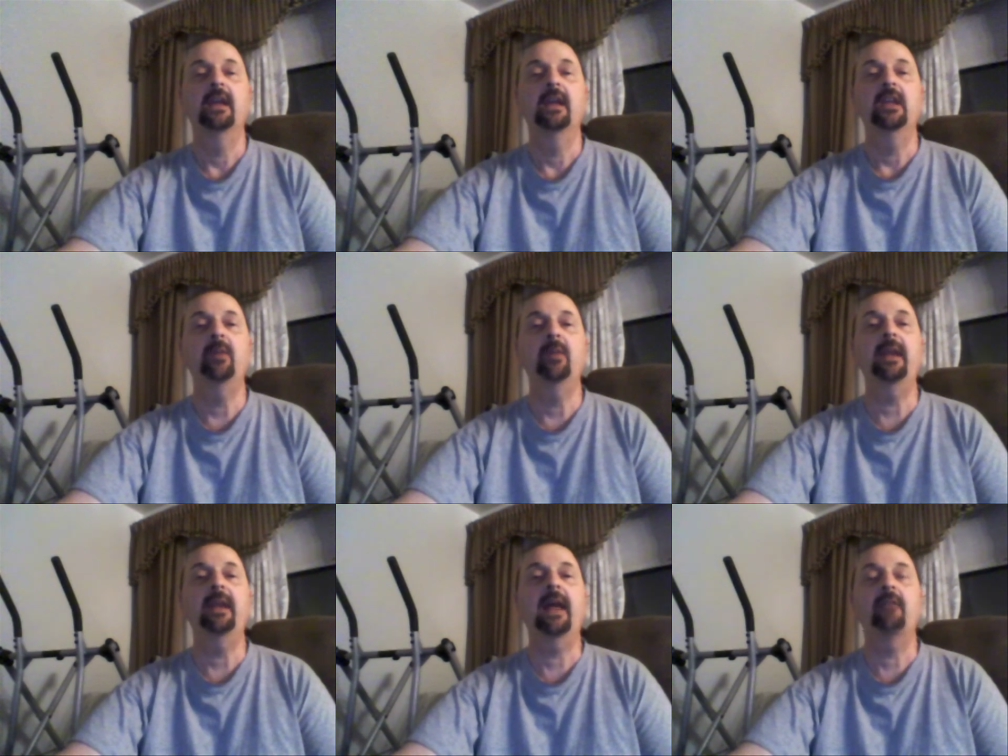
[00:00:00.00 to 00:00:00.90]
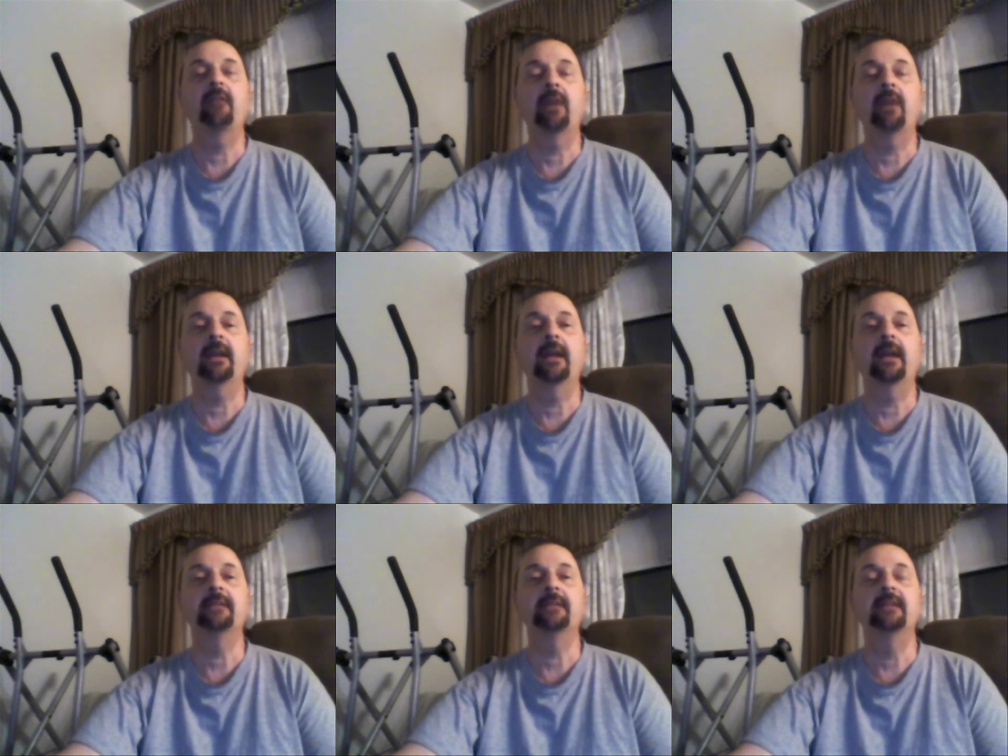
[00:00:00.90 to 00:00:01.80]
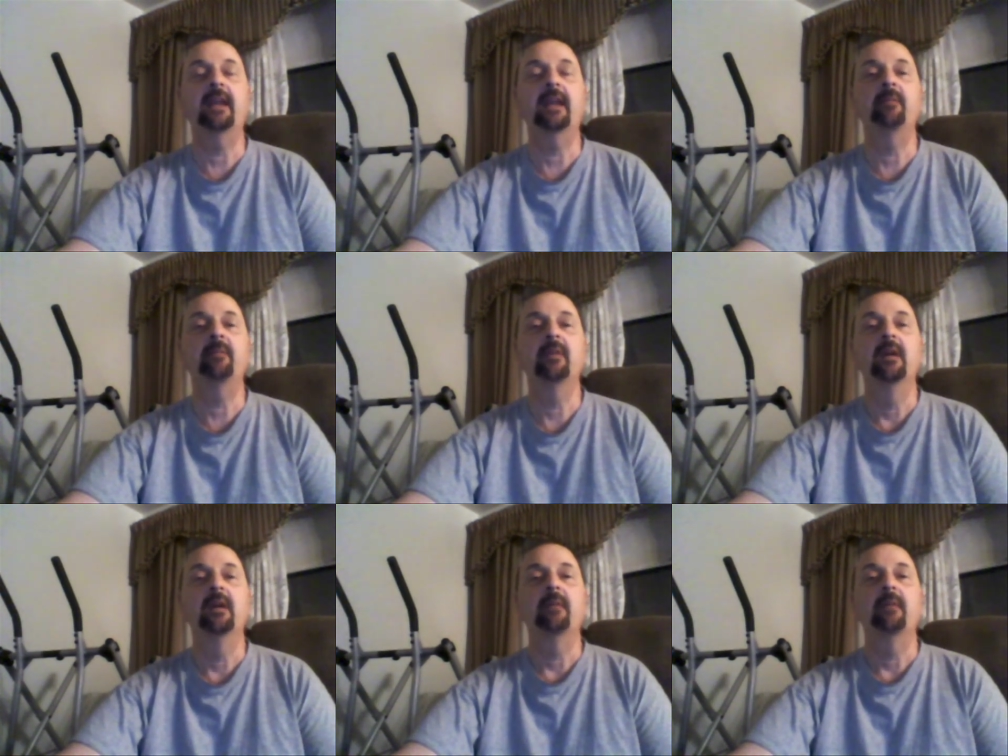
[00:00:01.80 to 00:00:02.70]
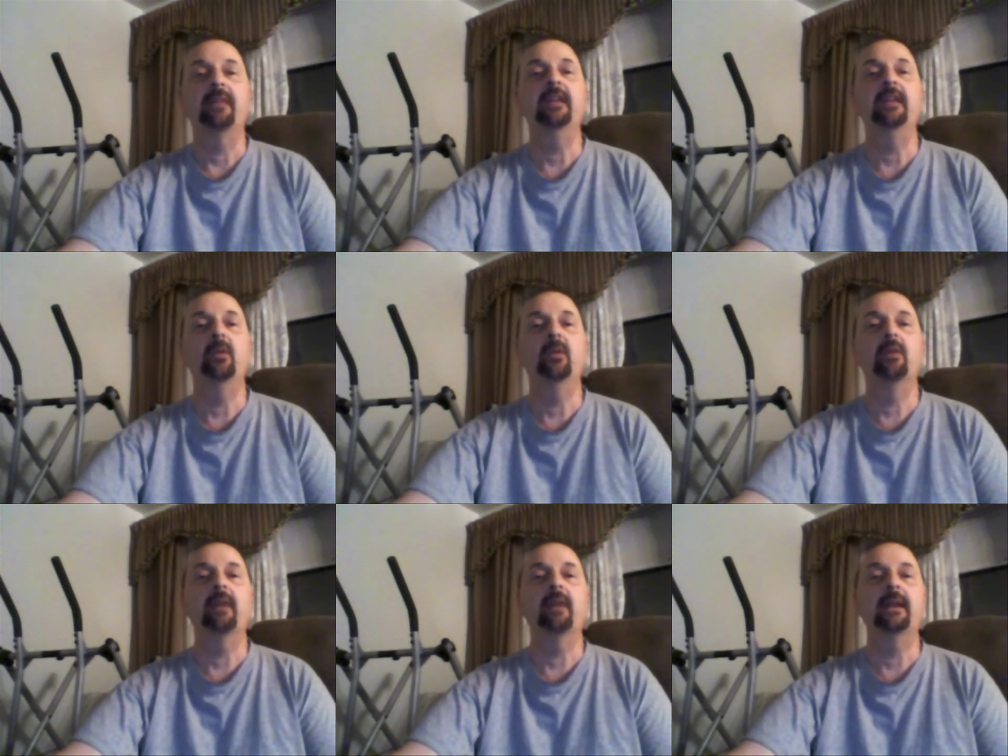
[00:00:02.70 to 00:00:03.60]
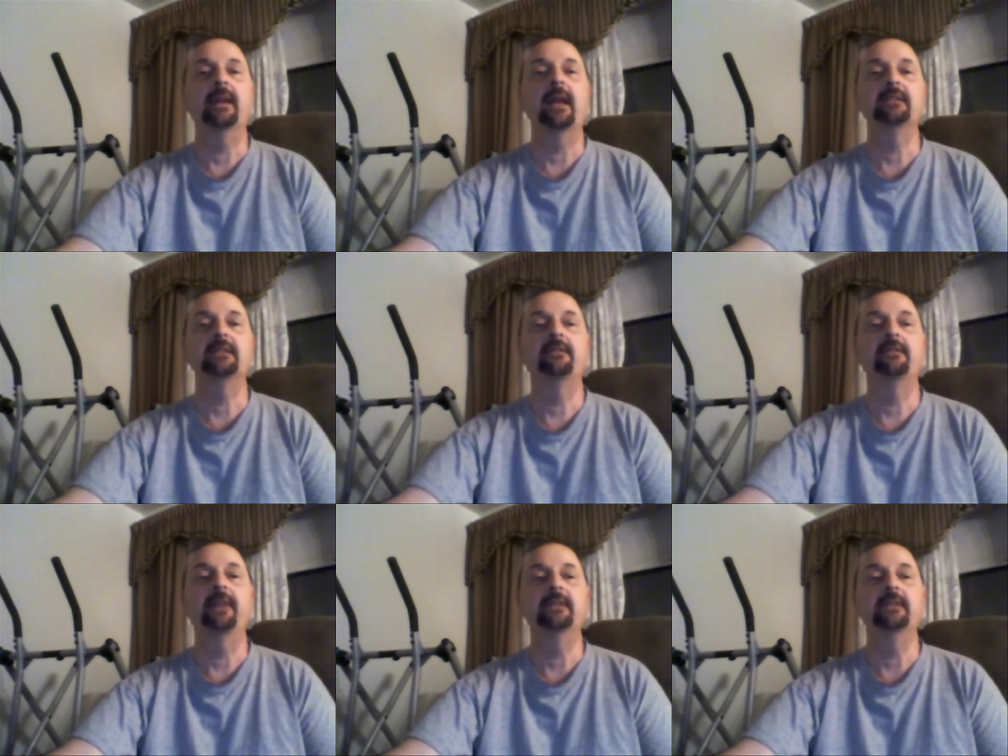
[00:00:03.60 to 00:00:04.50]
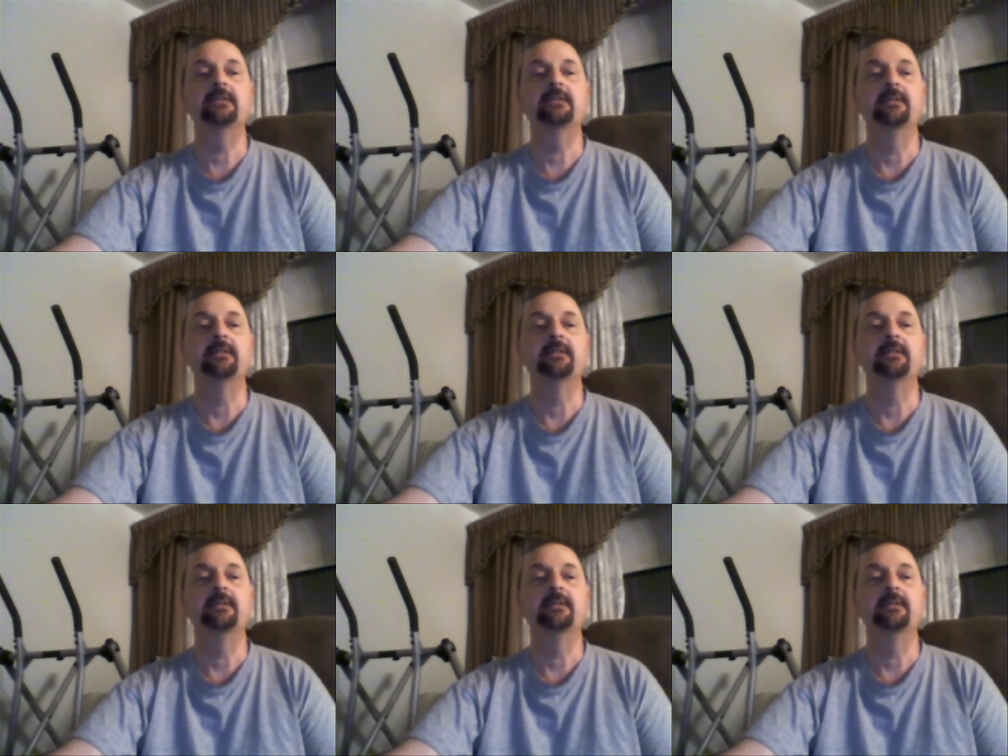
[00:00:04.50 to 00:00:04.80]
You may not recognize the name, but I think you will recognize the face.